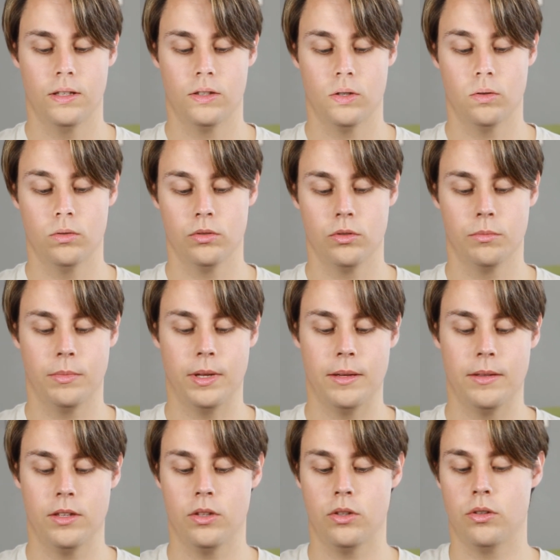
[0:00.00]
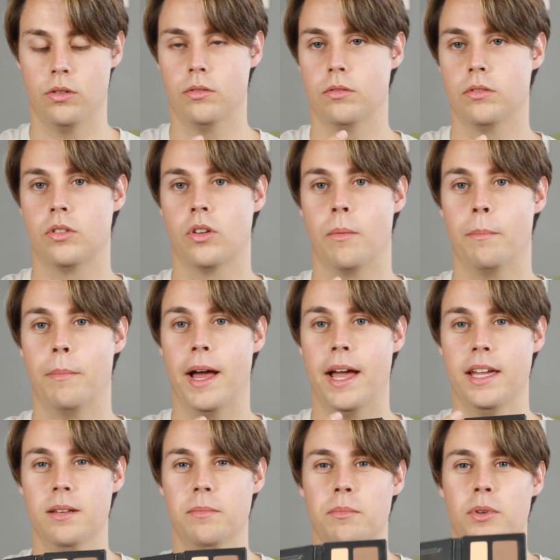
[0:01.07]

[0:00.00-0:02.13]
tone, you may combine.